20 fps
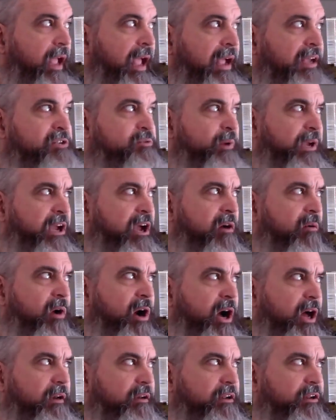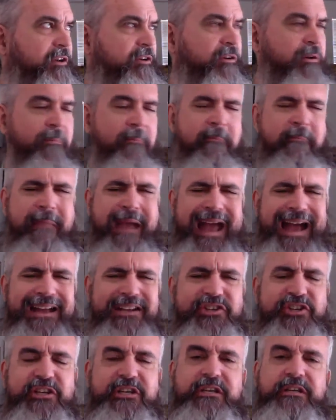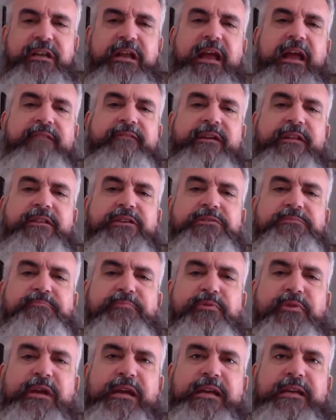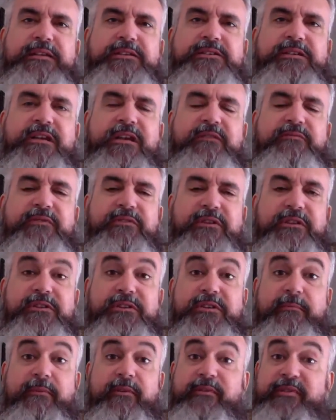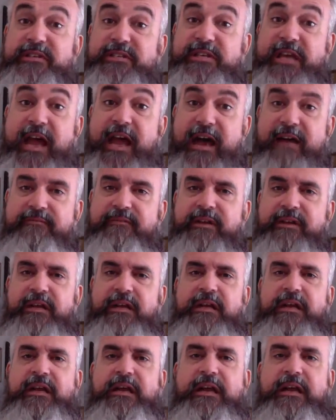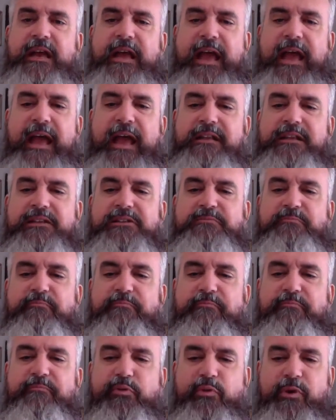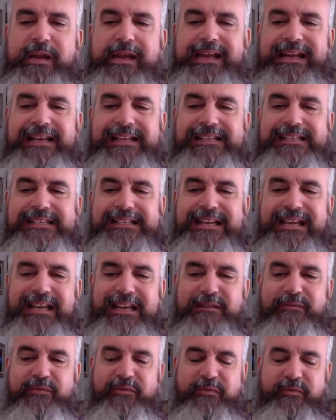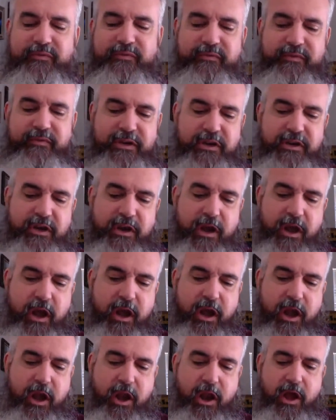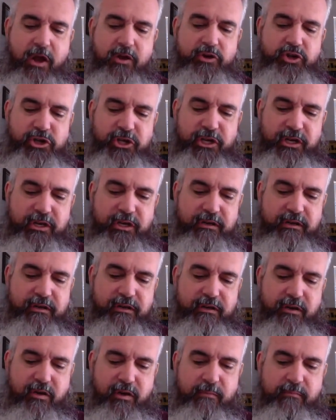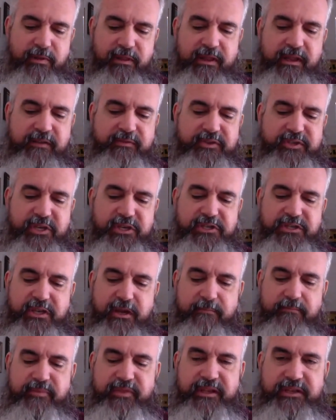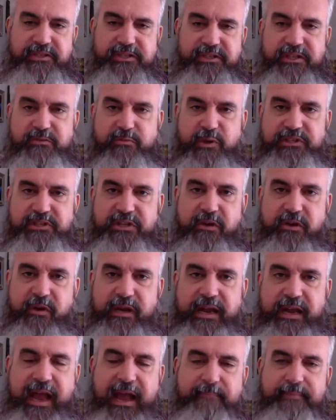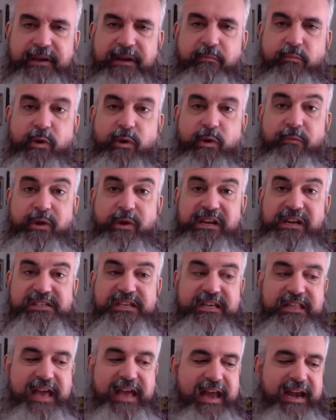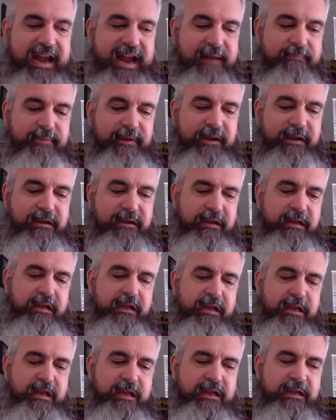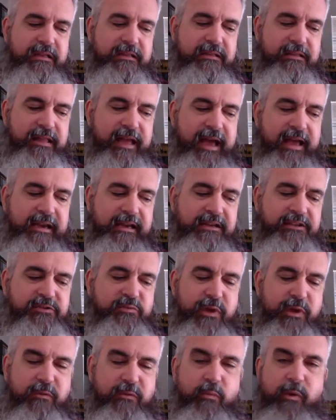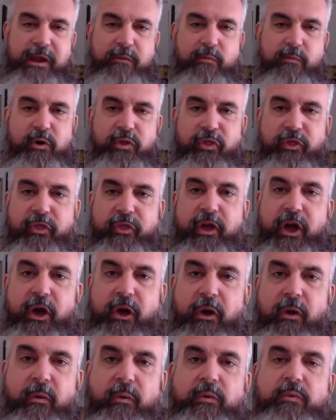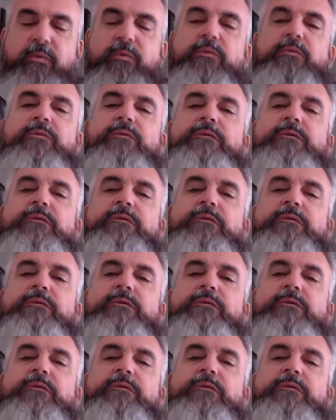as we go on, can you imagine having this preconceived, and some of us have had this preconceived notion or belief system, this is what's going to happen, and when we see that happen, that is when we will know